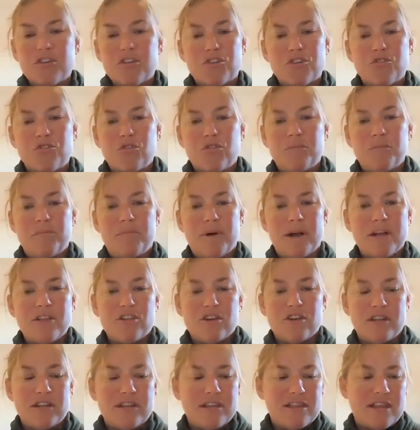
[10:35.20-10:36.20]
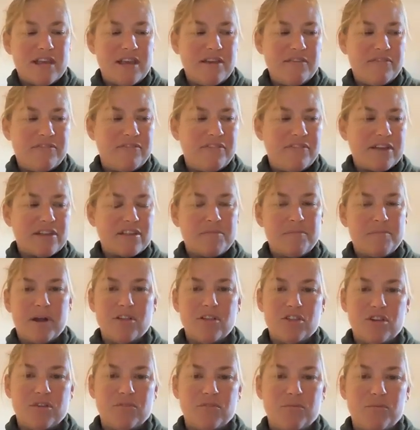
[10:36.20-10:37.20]
a school budget, it's a fixed
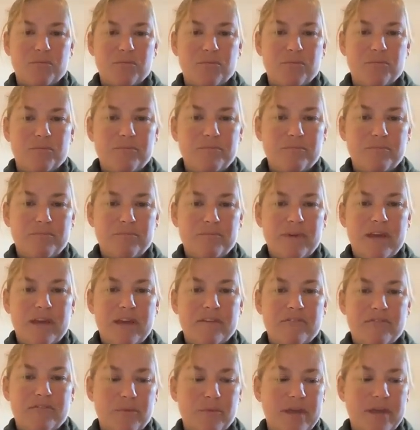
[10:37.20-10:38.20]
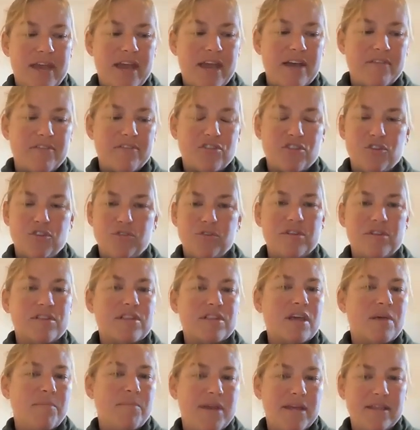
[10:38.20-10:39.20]
budget. If we have students
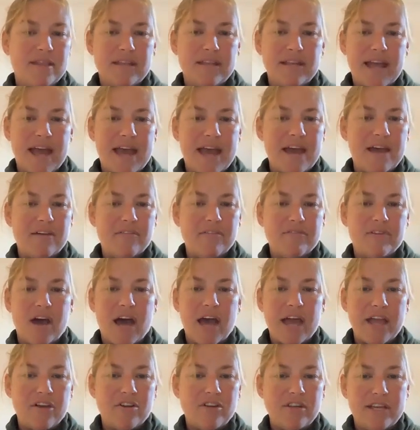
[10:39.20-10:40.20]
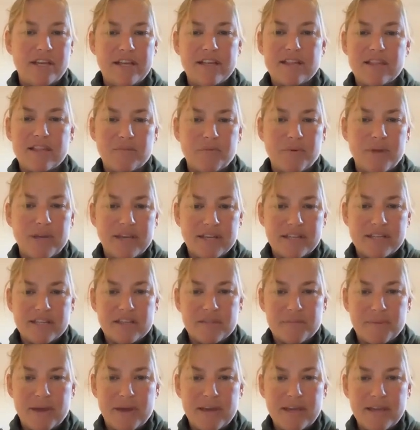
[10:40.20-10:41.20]
come in that have higher needs than we
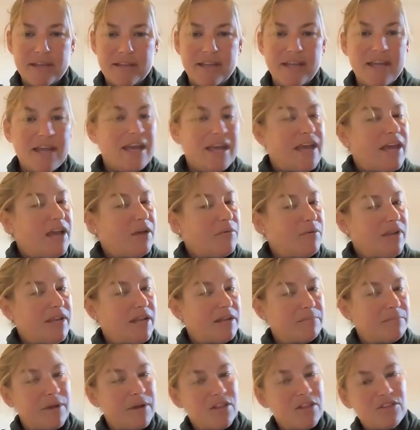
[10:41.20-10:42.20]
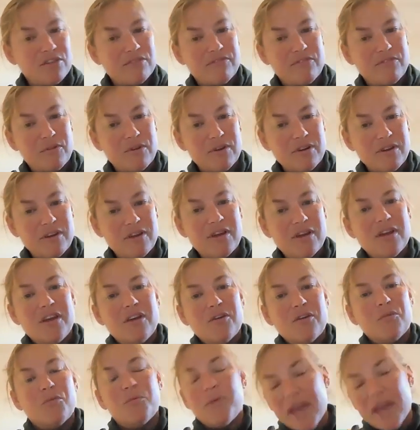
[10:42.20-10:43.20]
anticipate and we didn't budget for,
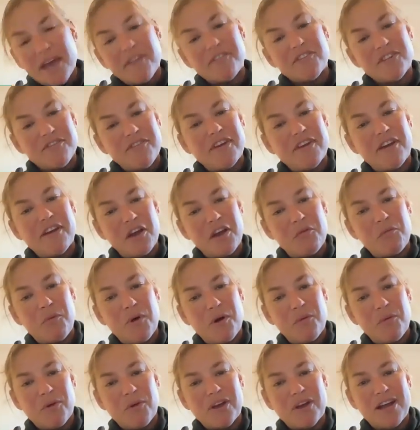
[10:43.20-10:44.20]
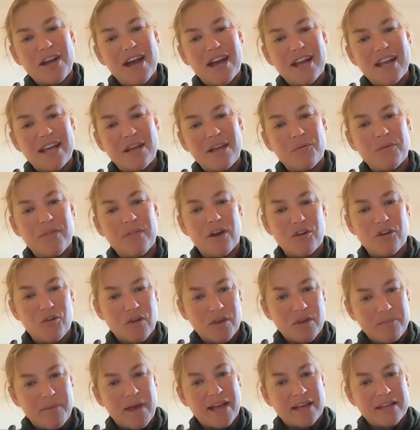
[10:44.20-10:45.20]
we have to figure out what we're cutting without
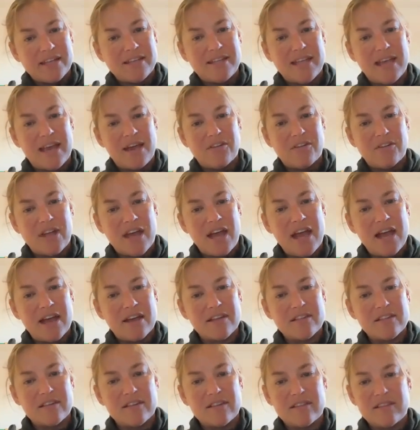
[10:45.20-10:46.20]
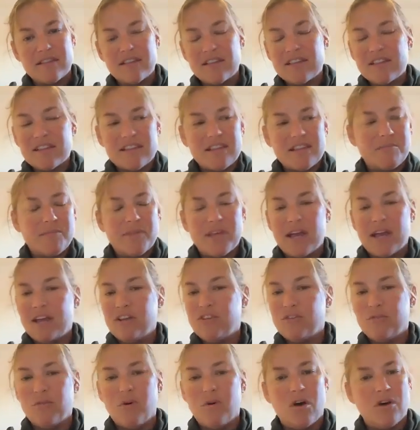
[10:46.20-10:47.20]
going back to town to ask. This is something I
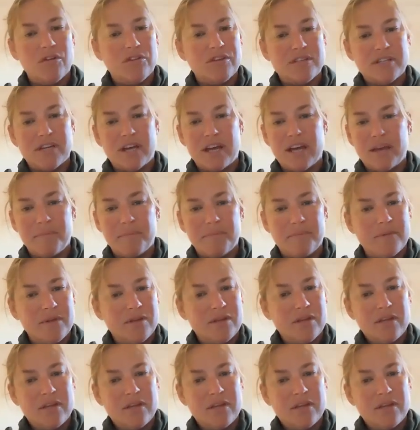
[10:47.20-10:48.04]
do all the time.